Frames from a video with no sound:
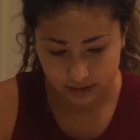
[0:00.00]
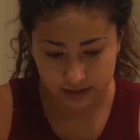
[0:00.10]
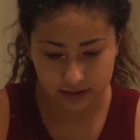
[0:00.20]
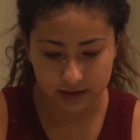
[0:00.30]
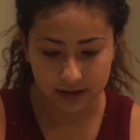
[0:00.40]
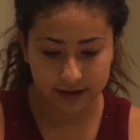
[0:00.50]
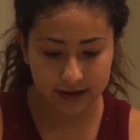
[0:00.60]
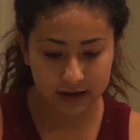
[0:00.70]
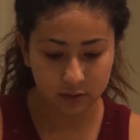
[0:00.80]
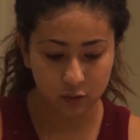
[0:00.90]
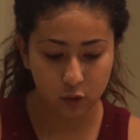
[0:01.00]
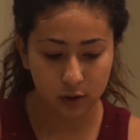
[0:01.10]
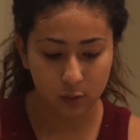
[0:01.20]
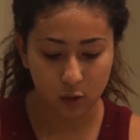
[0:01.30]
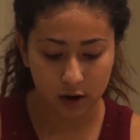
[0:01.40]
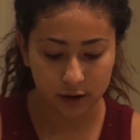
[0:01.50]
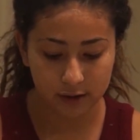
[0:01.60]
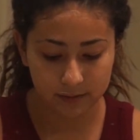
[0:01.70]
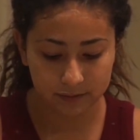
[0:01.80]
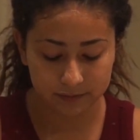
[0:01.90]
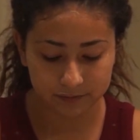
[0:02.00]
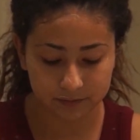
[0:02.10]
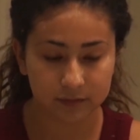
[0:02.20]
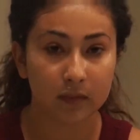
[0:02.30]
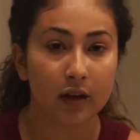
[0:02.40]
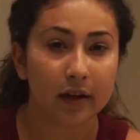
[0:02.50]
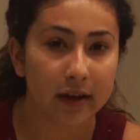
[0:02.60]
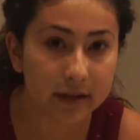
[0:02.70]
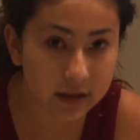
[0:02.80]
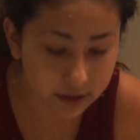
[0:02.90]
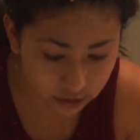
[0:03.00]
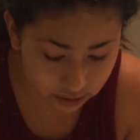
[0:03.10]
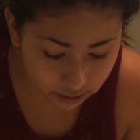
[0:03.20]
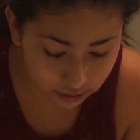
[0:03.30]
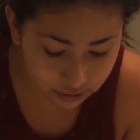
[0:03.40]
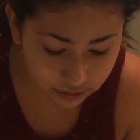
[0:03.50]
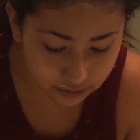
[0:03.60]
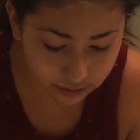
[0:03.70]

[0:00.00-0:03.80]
and then I get warm water, and then I just start to